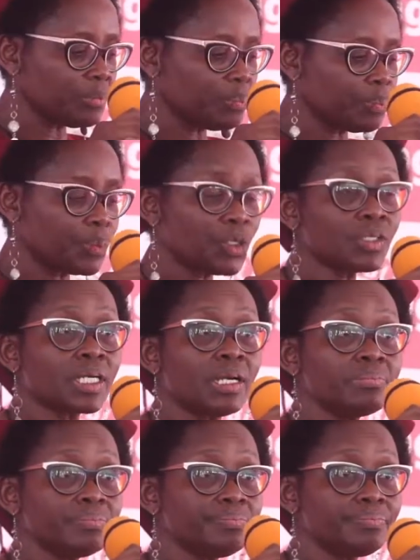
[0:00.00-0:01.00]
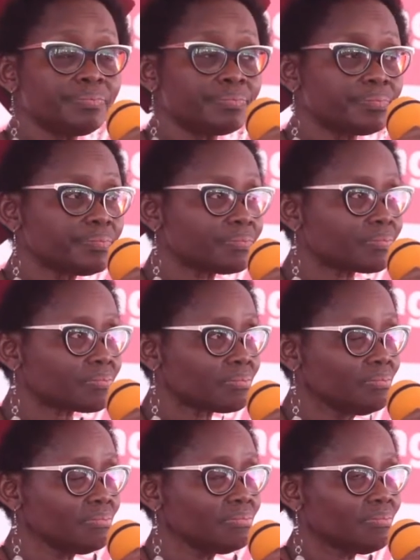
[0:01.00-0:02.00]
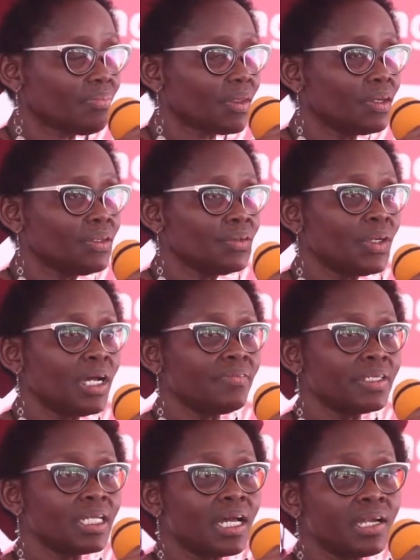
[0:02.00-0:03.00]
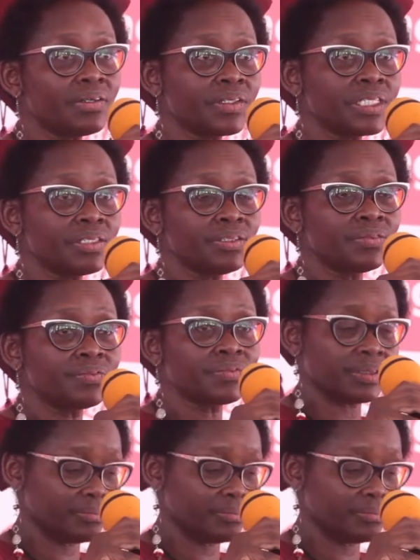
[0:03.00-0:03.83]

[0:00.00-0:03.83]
the program. You have an array of,